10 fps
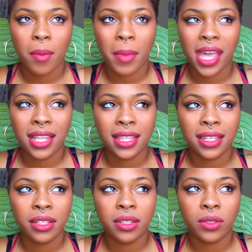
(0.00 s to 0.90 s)

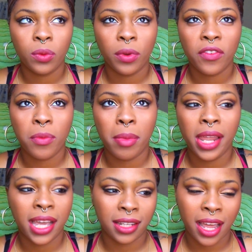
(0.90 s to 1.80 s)
mainly with
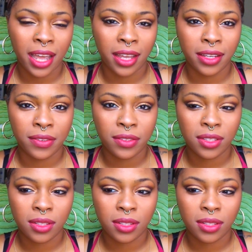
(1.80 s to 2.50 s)
Black Lives,